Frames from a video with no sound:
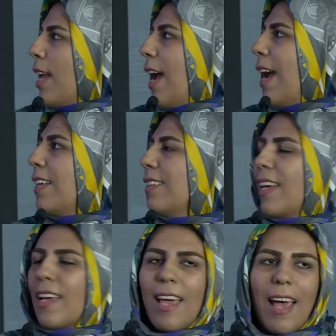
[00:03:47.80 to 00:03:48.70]

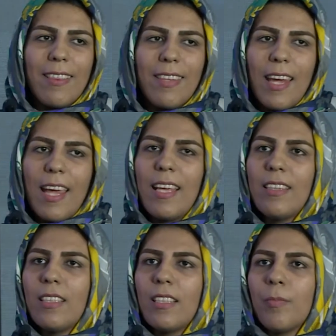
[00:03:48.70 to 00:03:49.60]
And at the
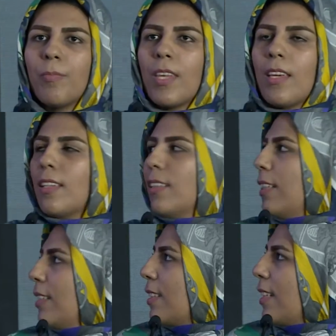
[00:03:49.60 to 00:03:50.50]
end,
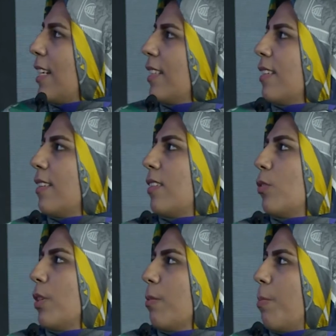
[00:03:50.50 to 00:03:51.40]
it leads
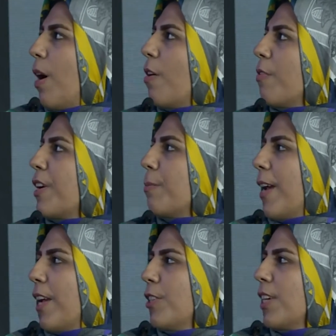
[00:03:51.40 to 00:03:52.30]
to empower
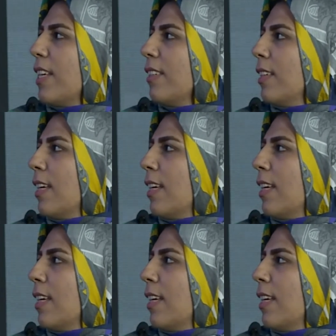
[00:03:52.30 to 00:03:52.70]
patient,